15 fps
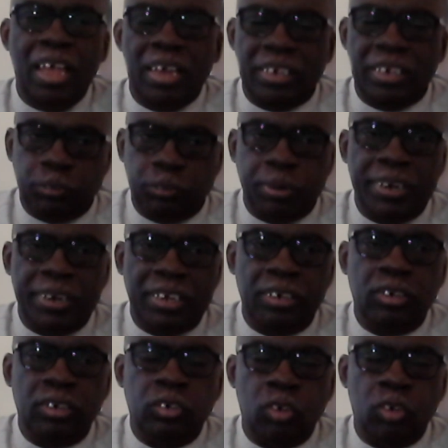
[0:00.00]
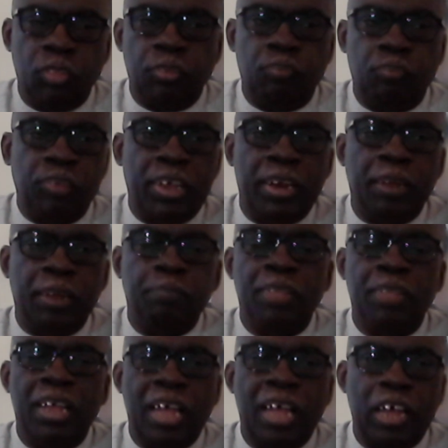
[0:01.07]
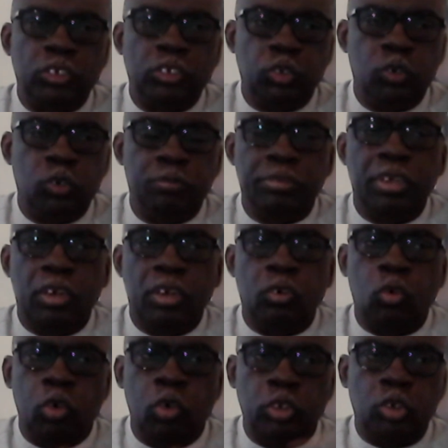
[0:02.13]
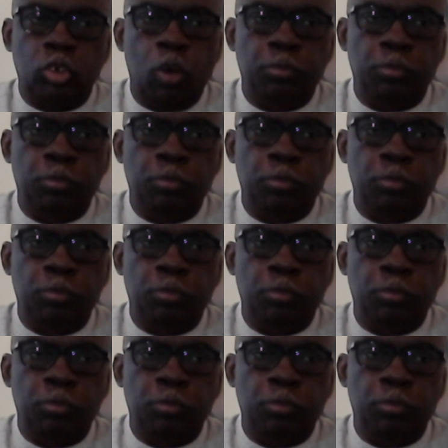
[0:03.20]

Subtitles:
and they're spreading north of Khartoum and going to